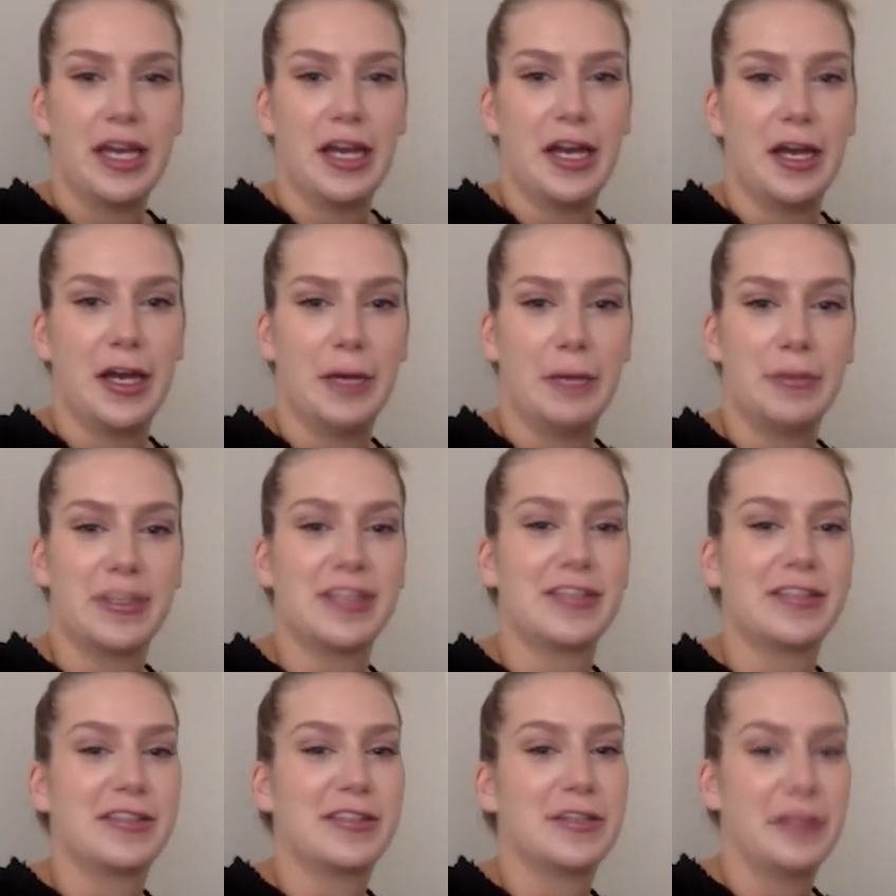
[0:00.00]
um,
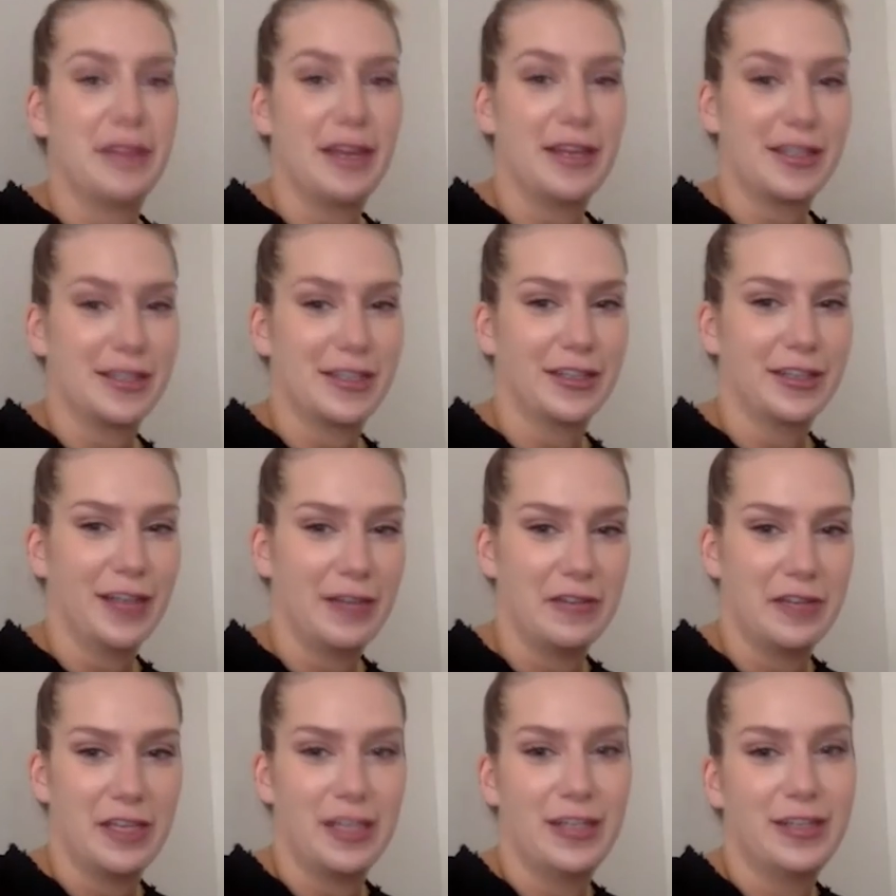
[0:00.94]
since
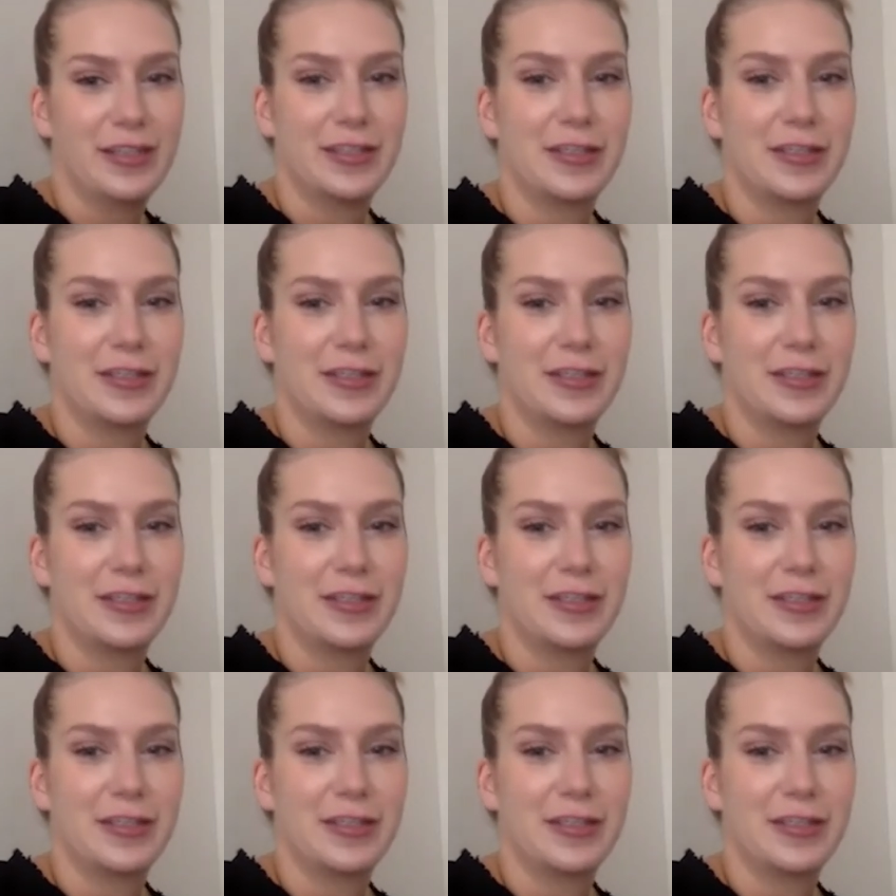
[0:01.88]
2011.